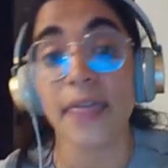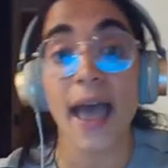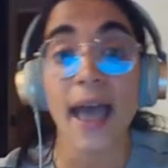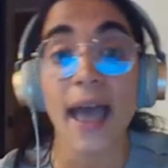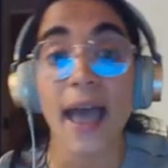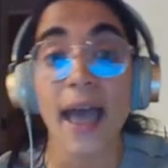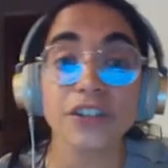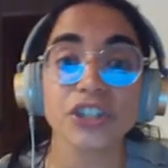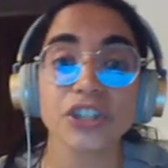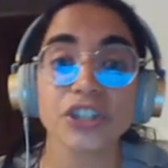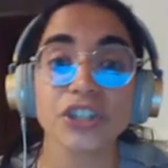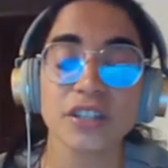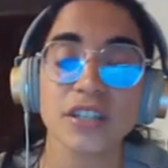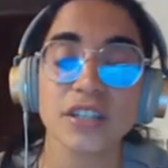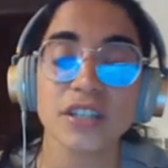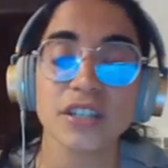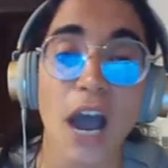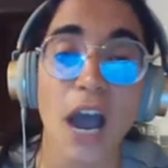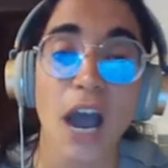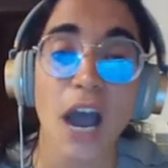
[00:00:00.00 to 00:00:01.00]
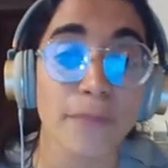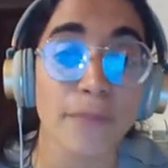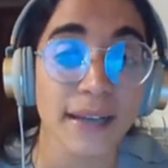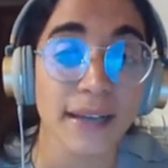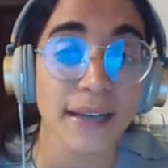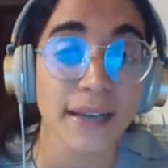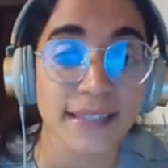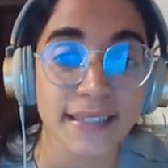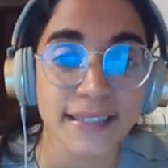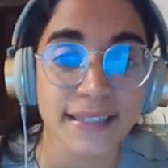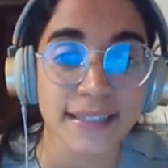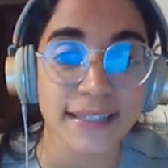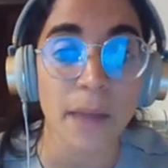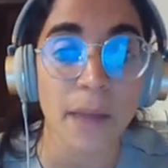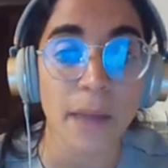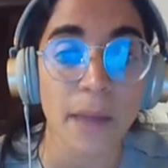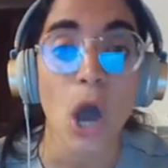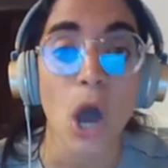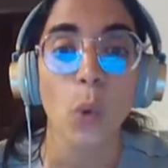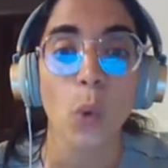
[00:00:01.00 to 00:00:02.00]
the efficiency of my
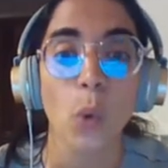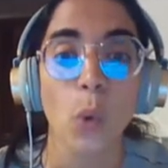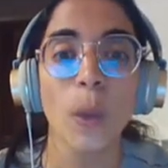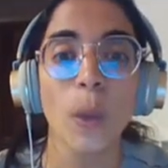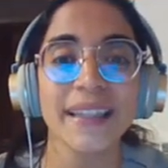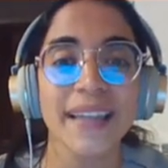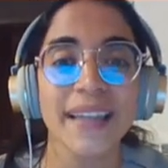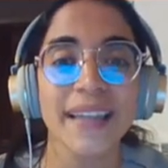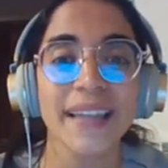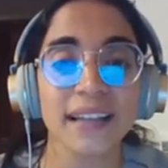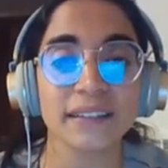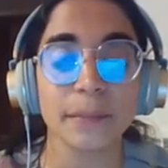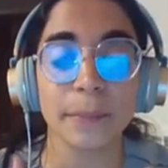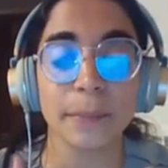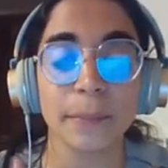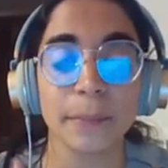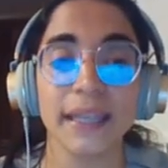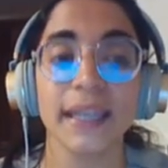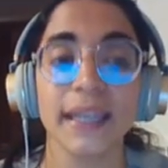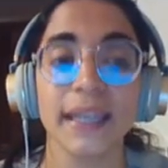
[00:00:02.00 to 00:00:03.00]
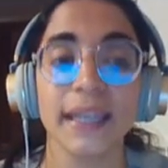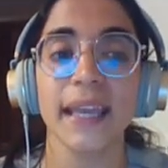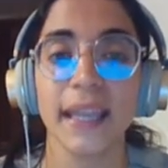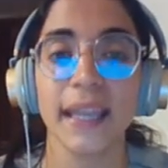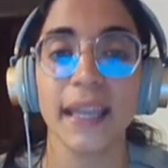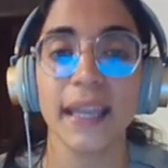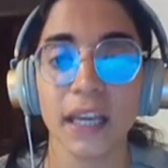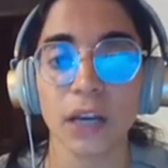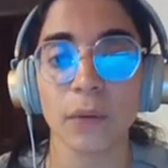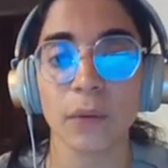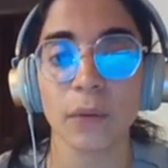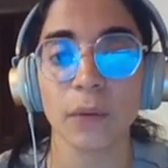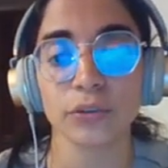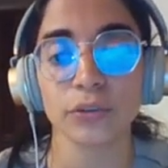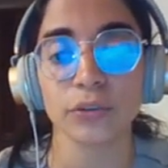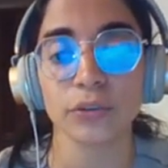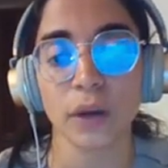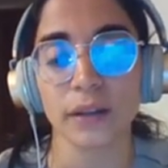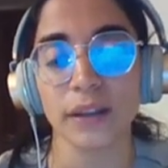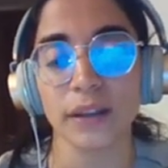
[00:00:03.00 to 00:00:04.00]
system will not be equal
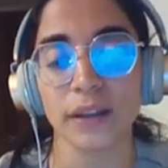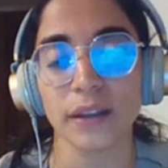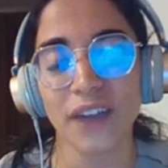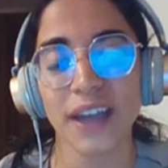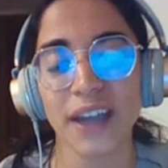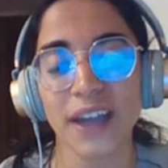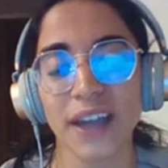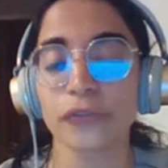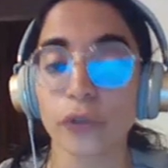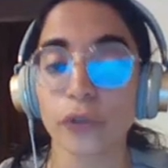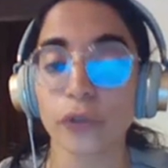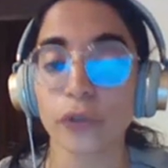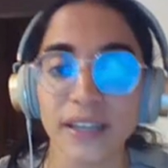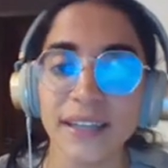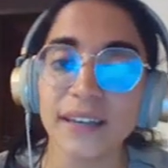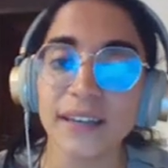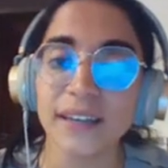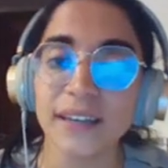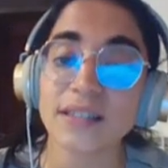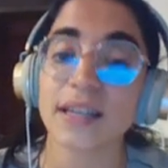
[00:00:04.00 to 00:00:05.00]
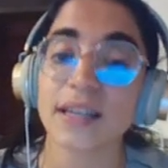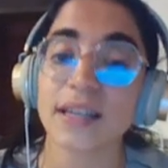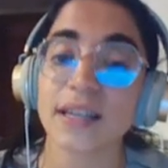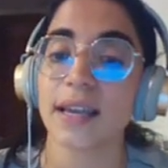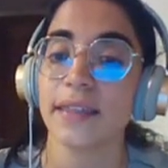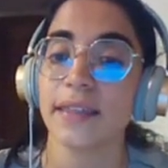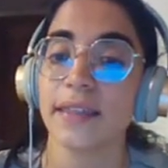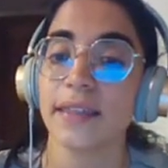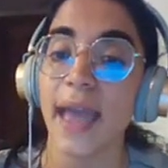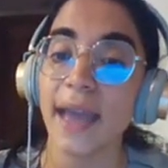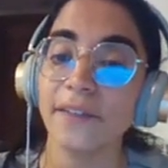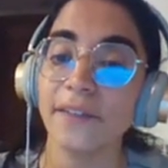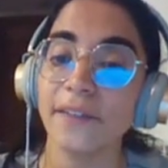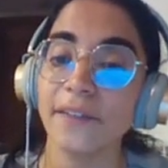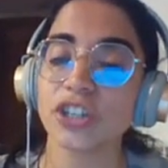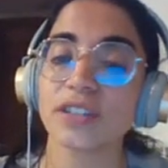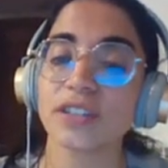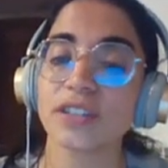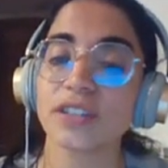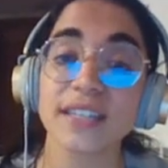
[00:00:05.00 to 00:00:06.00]
to 1. In fact, for gears, the
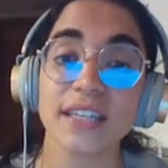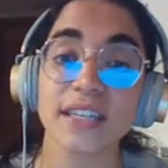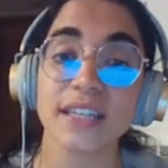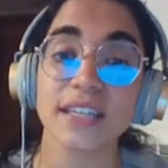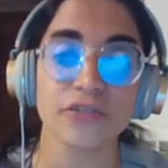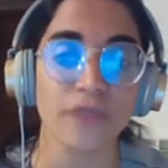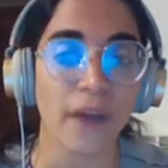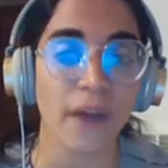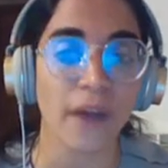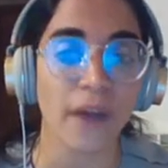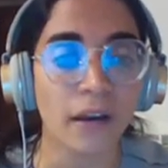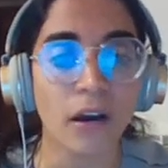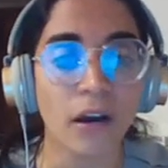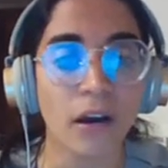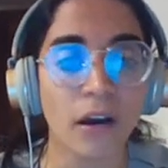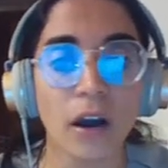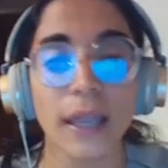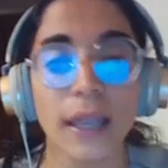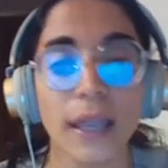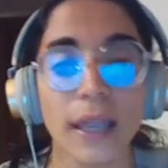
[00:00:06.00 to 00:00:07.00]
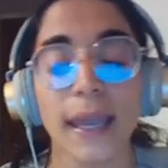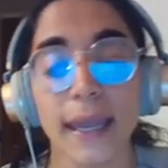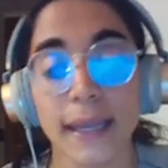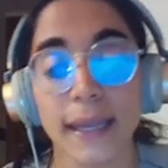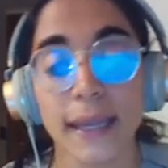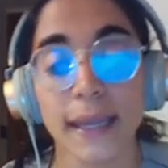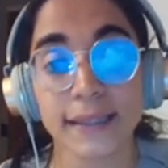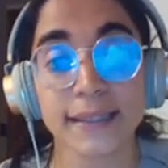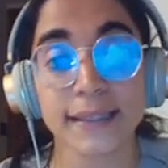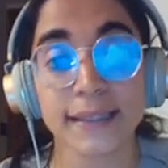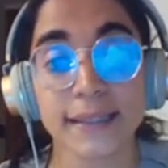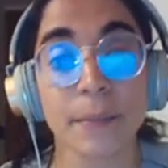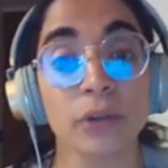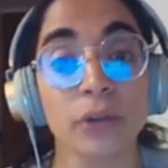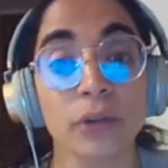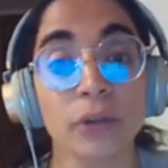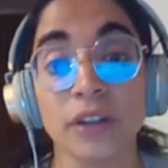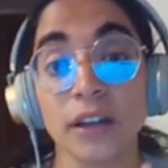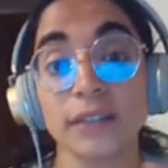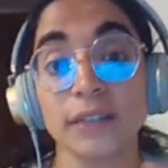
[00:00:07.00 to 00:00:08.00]
efficiency is very high and it's
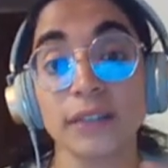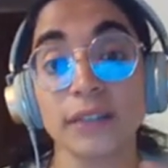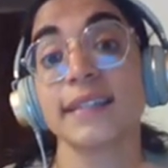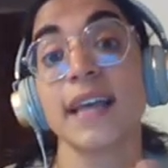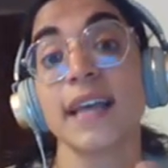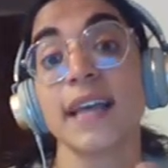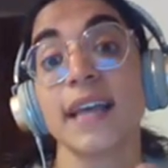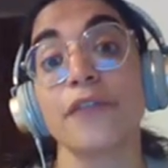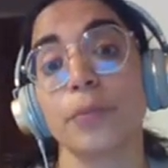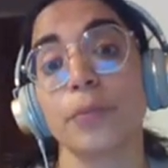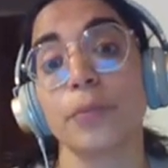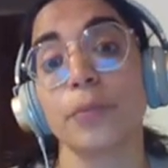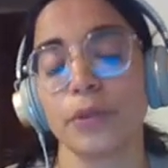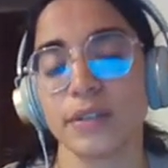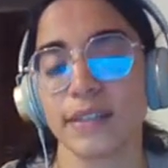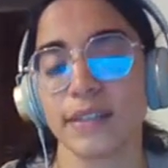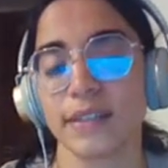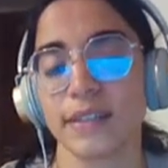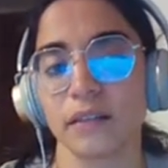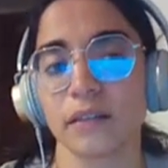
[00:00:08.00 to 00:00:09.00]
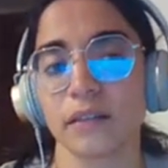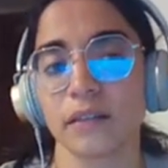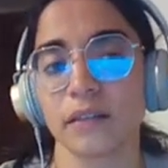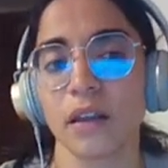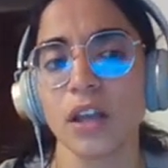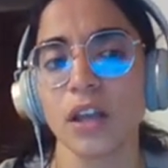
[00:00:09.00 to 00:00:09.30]
about 97%.